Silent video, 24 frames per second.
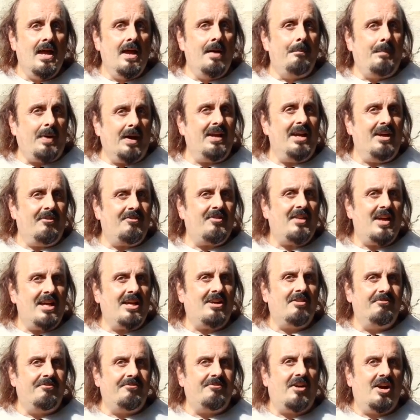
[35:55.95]
But if they
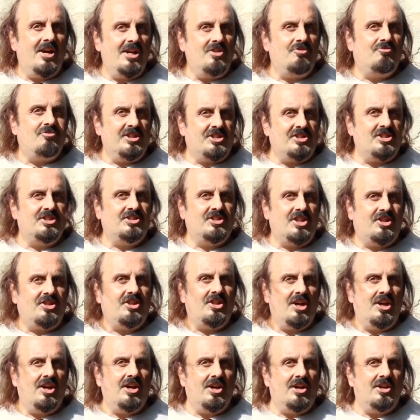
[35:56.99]
can find Richard
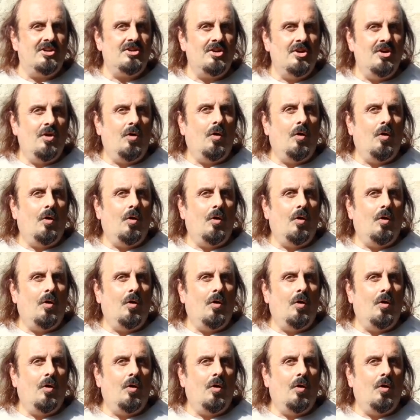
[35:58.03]
III